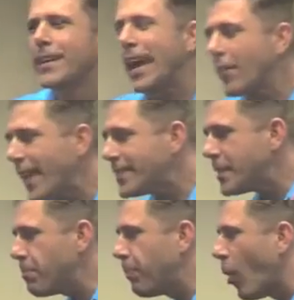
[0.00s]
Now that's
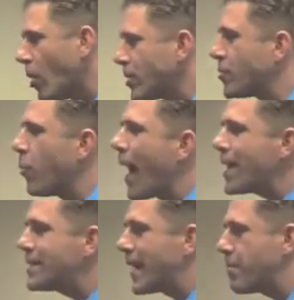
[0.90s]
important. Why
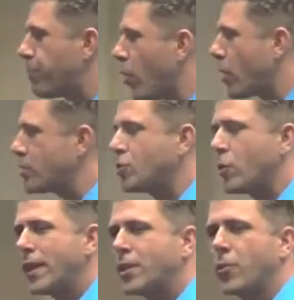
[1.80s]
is that important? To
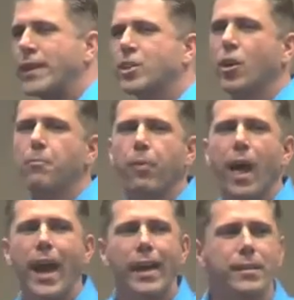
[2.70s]
increase
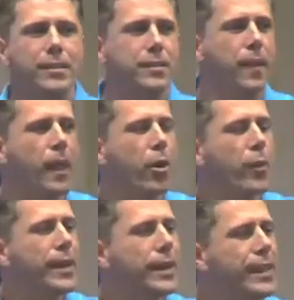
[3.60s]
compliance. We
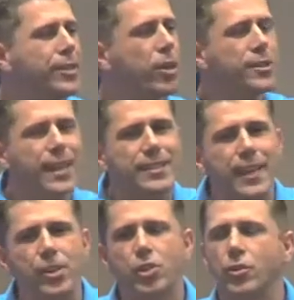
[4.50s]
need those
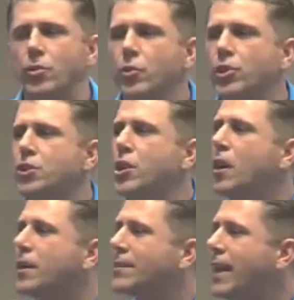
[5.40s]
essential nutrients on
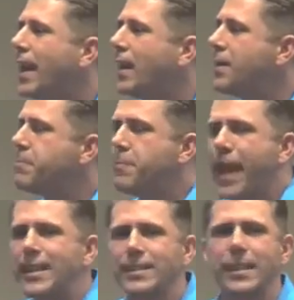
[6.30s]
a daily
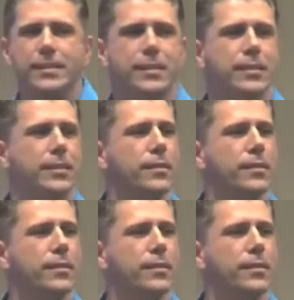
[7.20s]
basis.